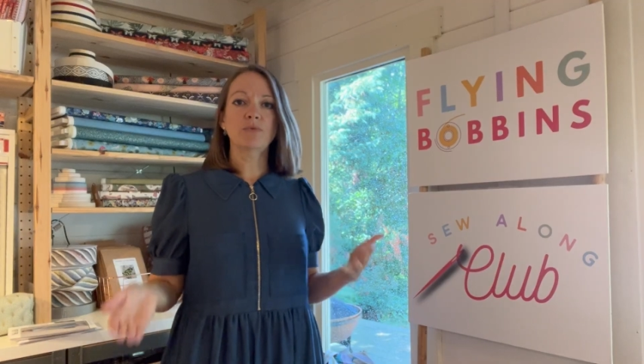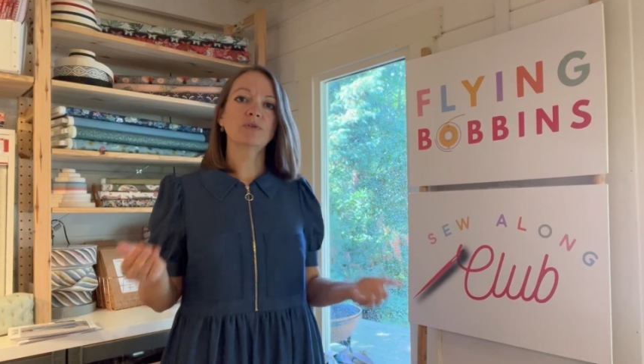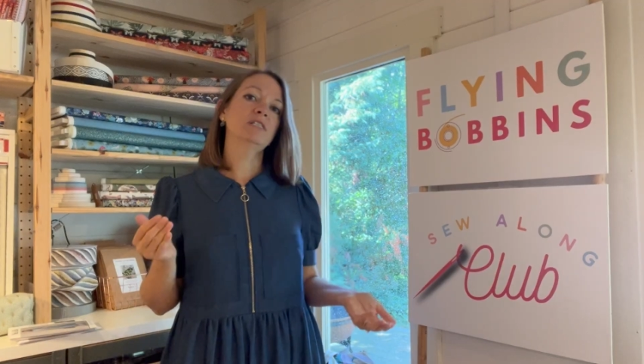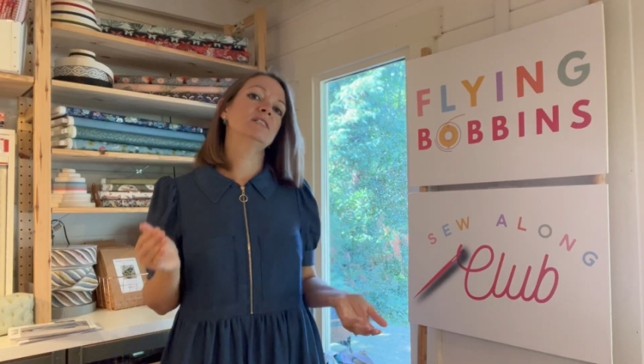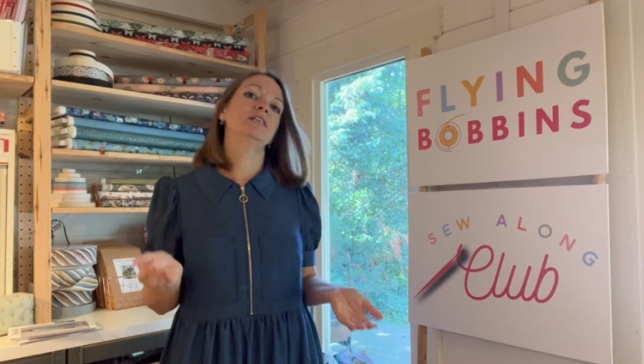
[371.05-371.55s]
I
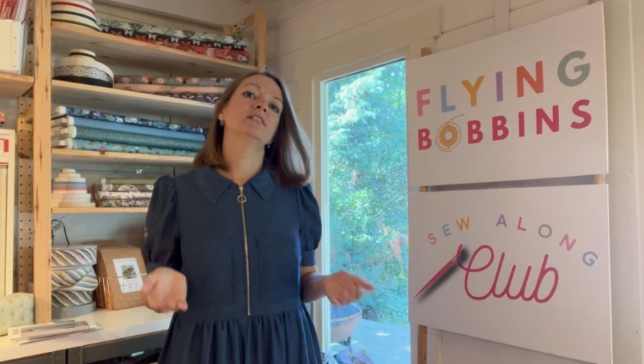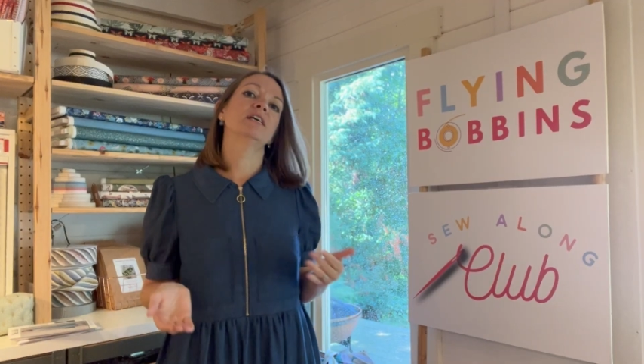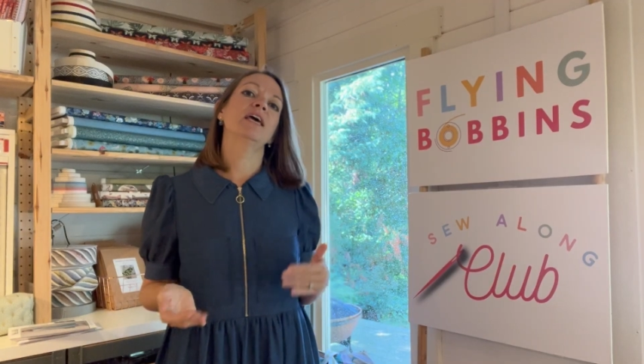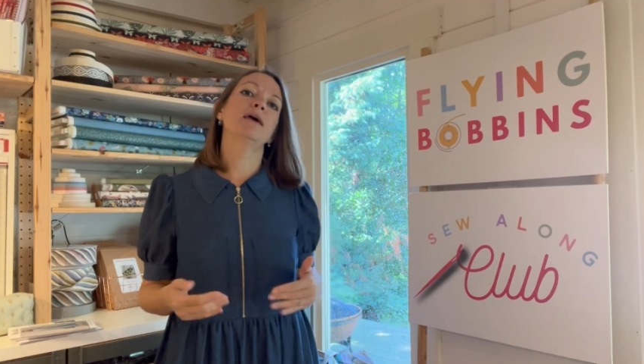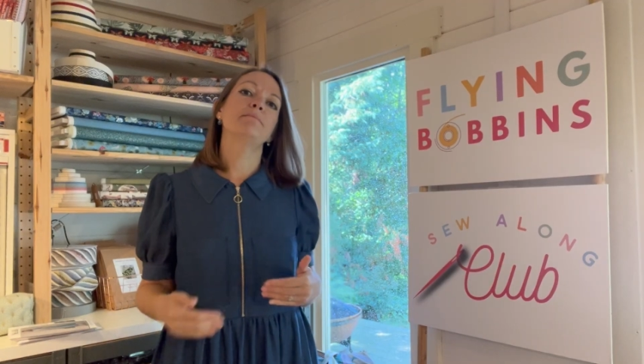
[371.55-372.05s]
wanted it
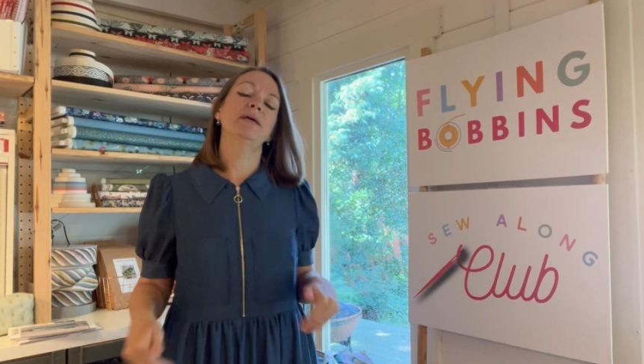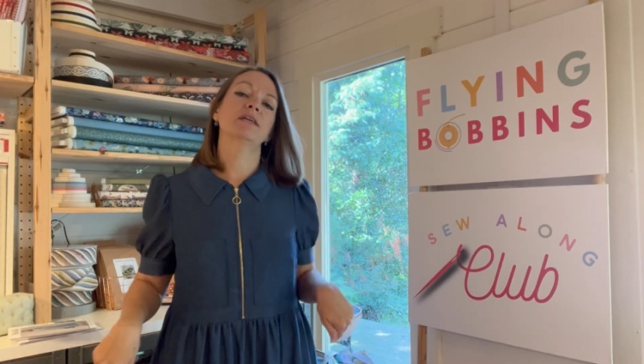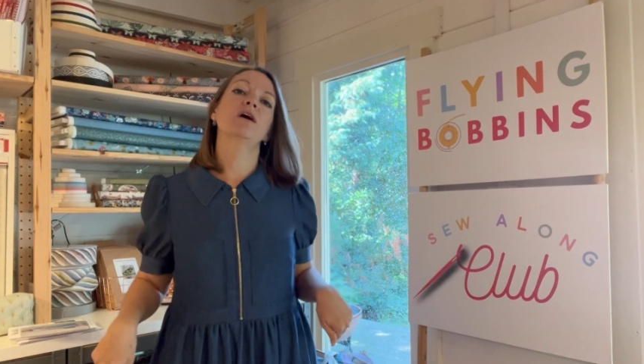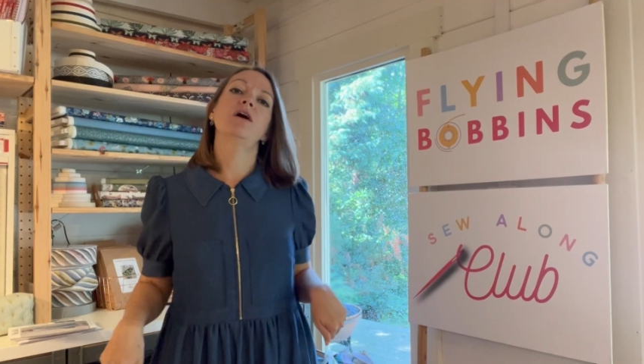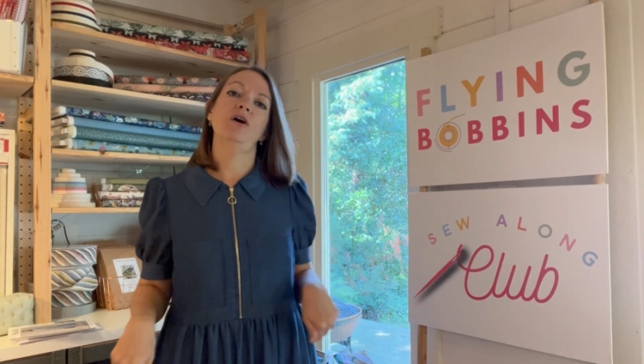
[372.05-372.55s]
to hit
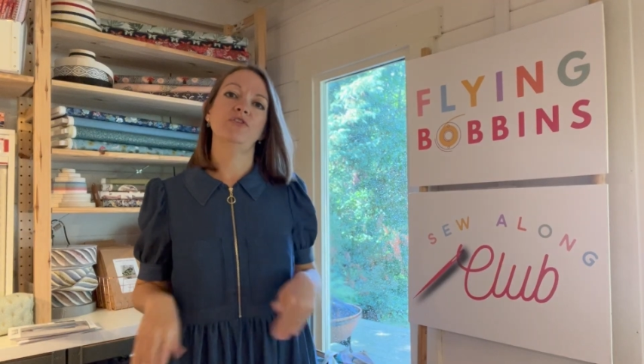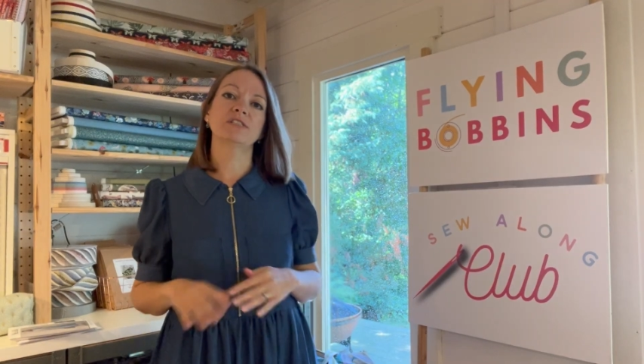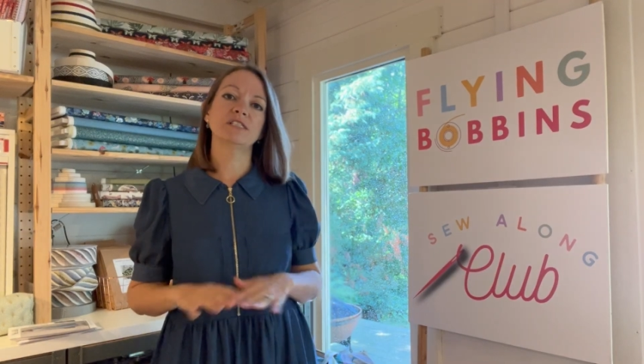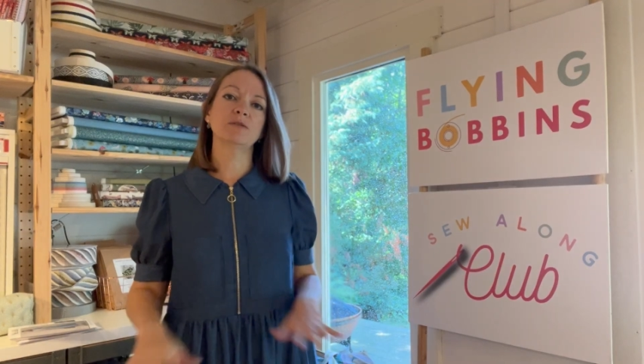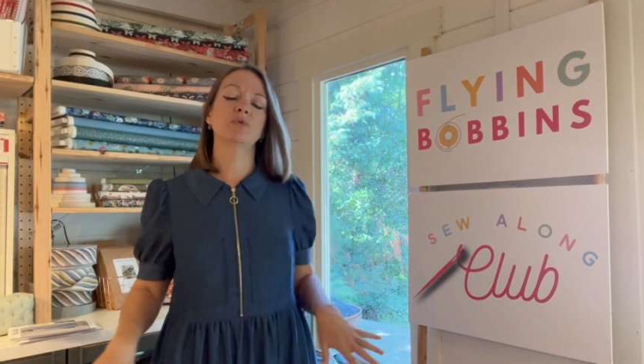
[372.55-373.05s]
mid-calf.
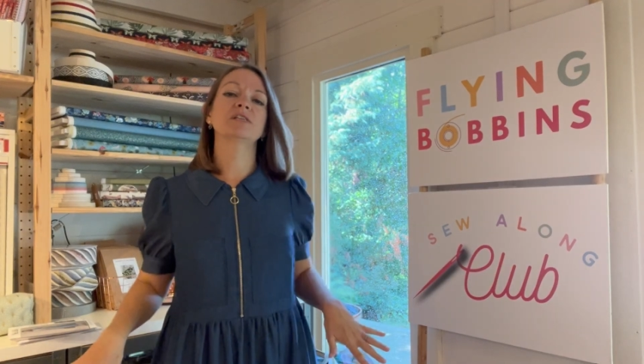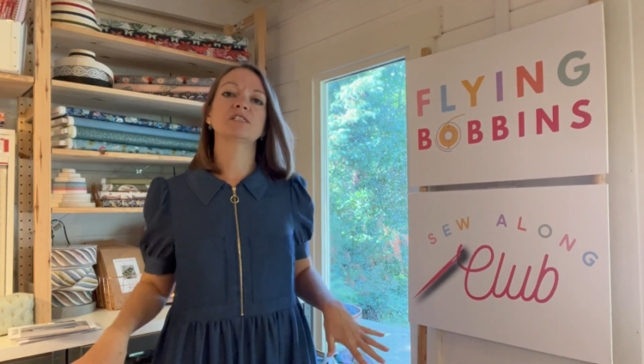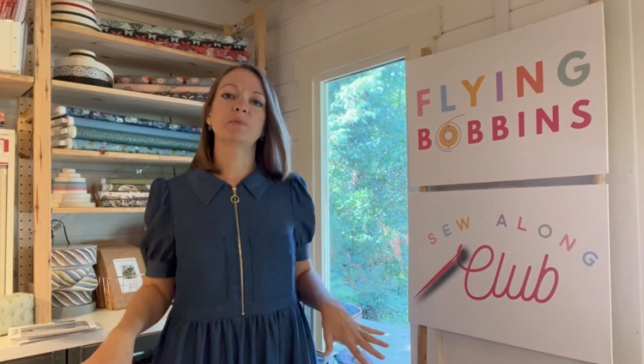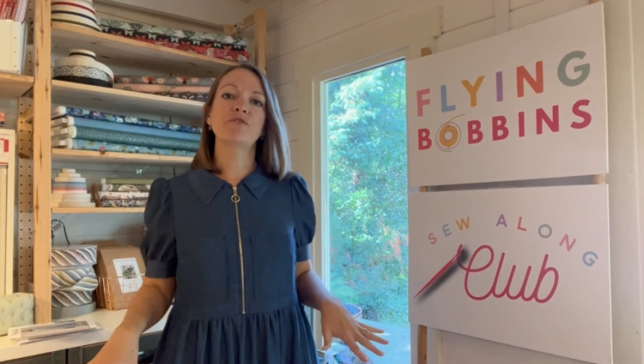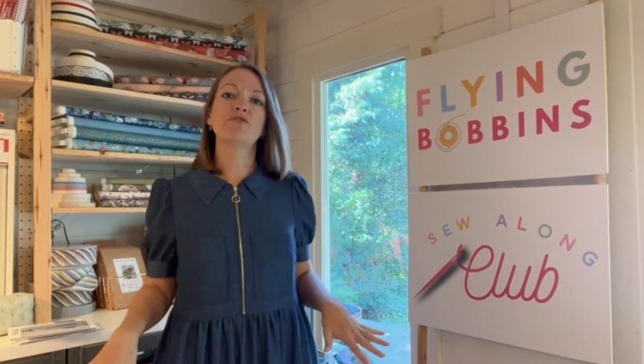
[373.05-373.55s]
I didn't want
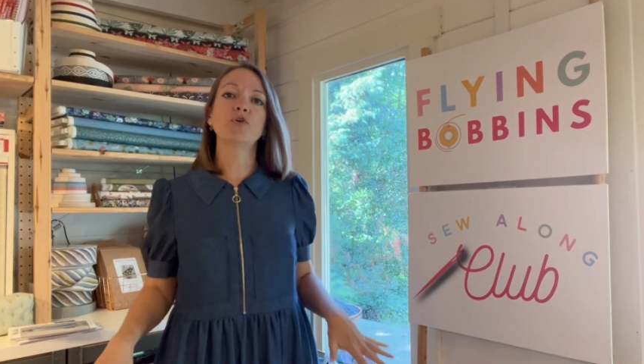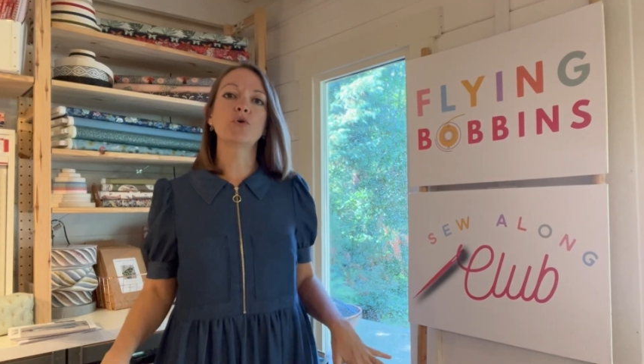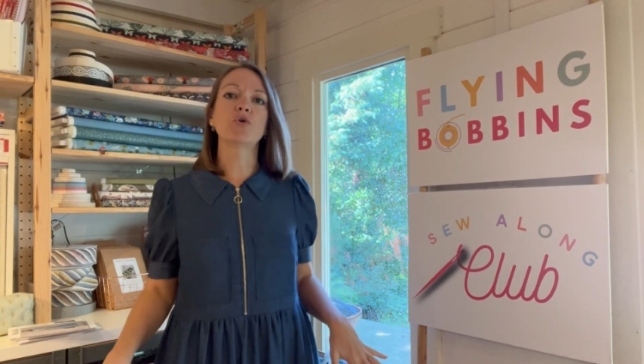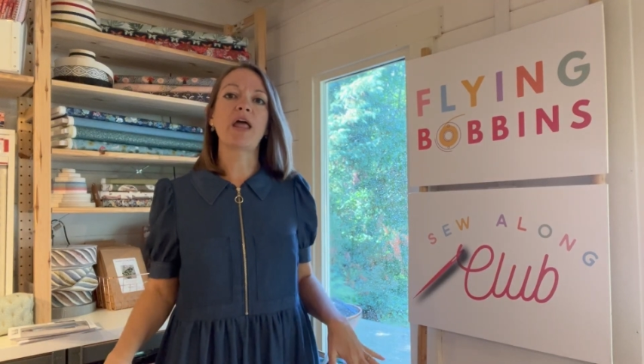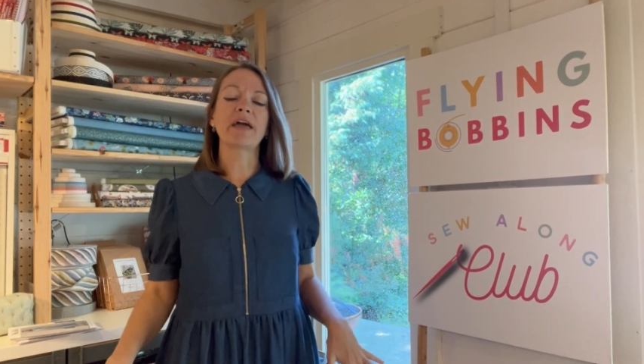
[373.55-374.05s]
it to be
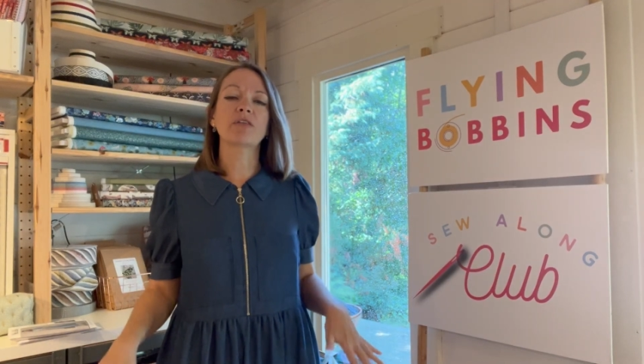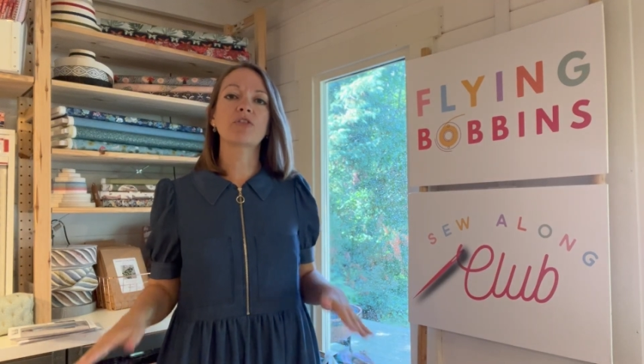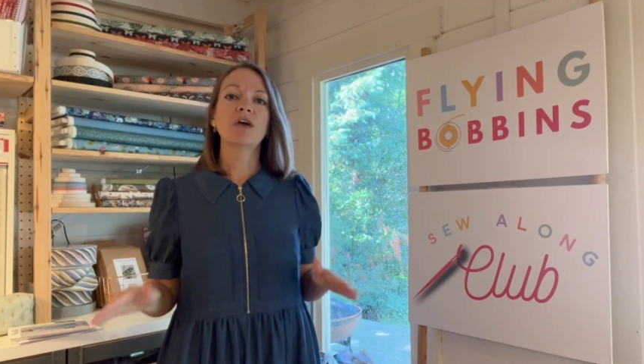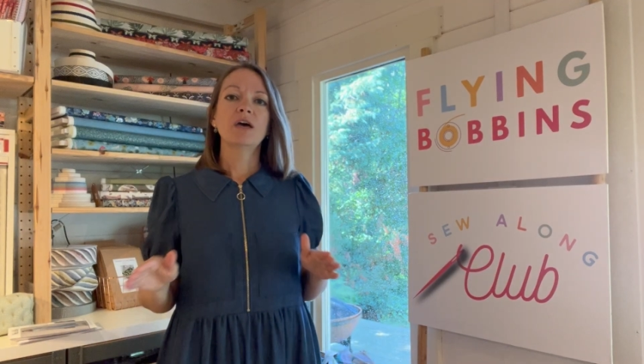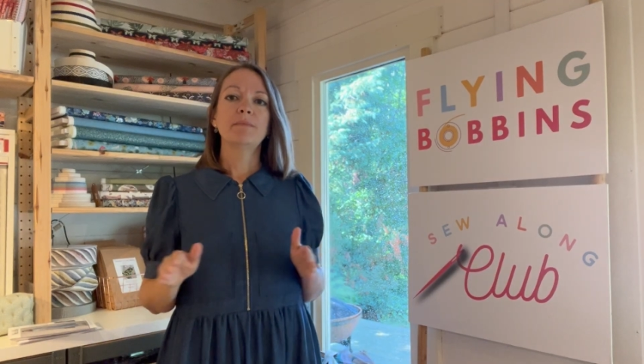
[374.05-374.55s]
floor length.